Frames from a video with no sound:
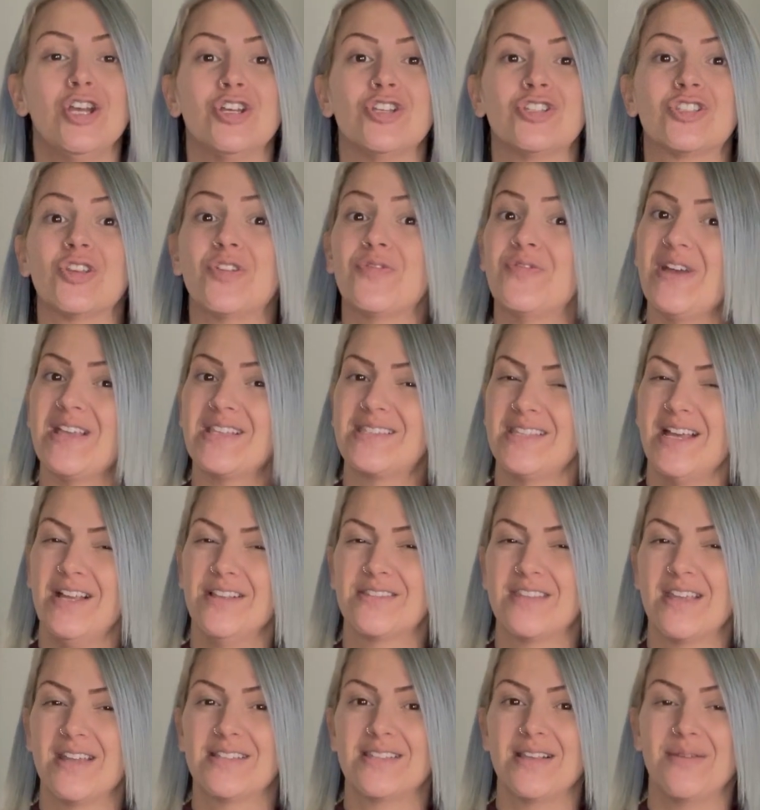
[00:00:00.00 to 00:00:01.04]
So if that sounds
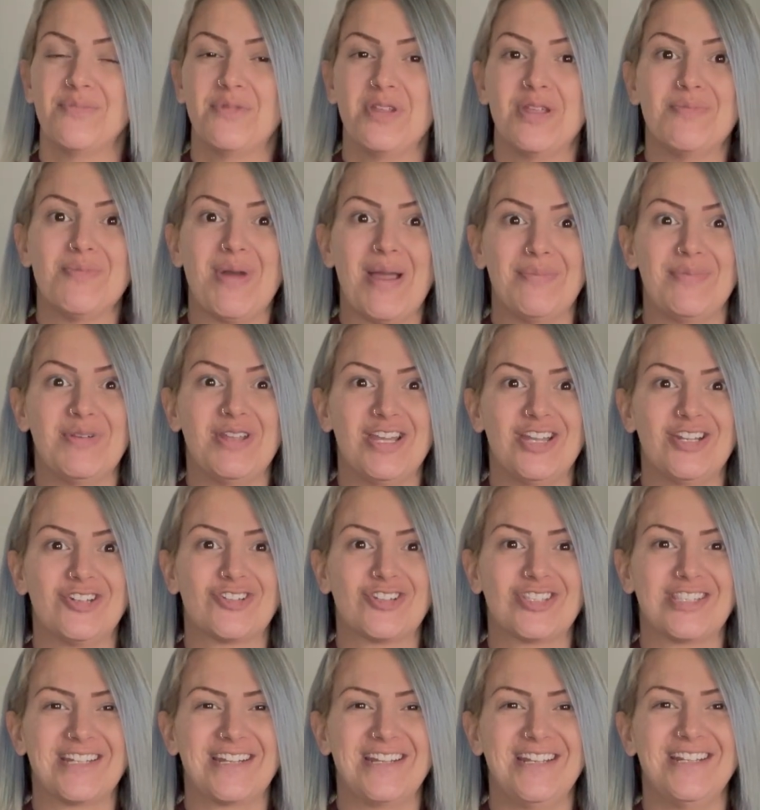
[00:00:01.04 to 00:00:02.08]
like something you might be
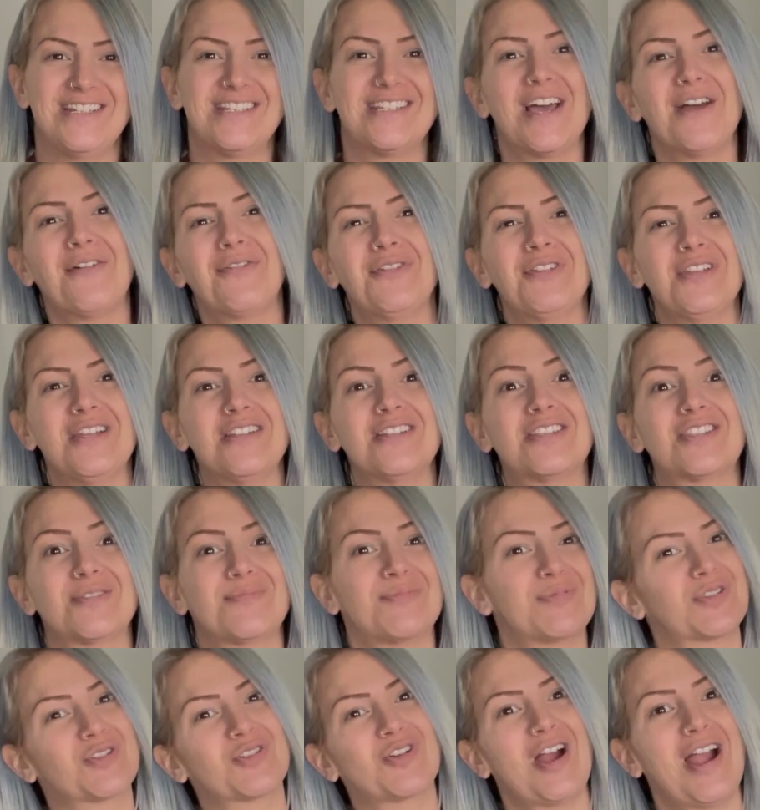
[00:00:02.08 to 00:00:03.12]
interested in, definitely
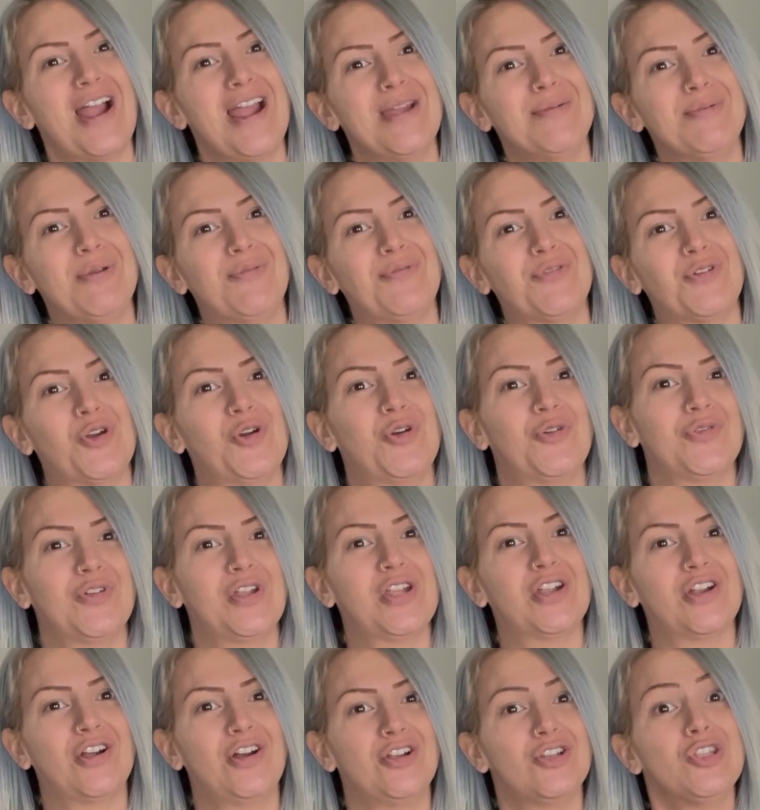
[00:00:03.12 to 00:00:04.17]
subscribe if you're over
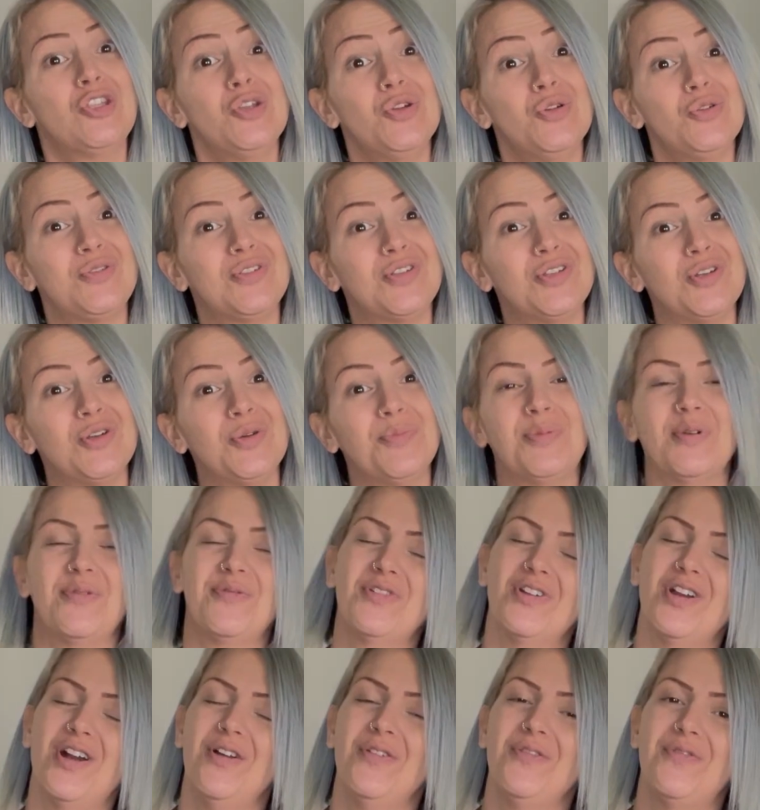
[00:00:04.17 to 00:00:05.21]
here on YouTube, but if
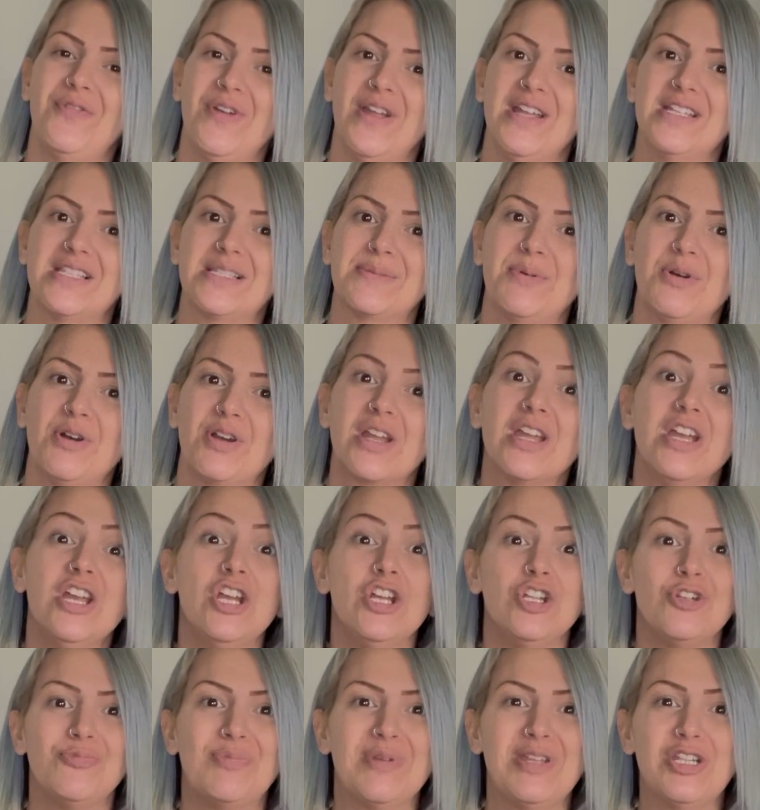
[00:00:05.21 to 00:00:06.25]
you're on Facebook,
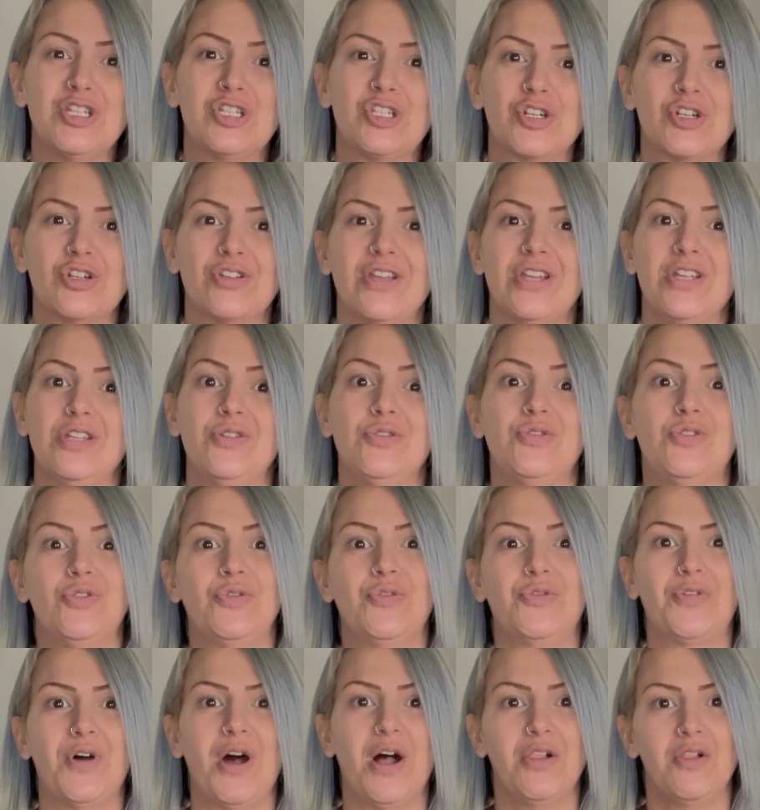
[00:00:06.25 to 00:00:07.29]
be sure that you do
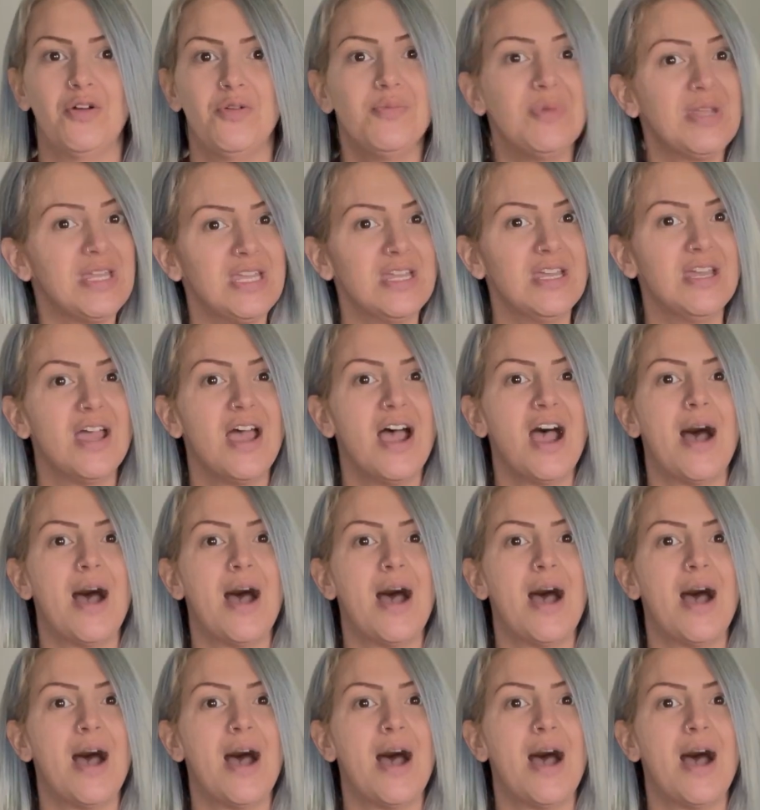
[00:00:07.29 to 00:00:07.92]
follow me.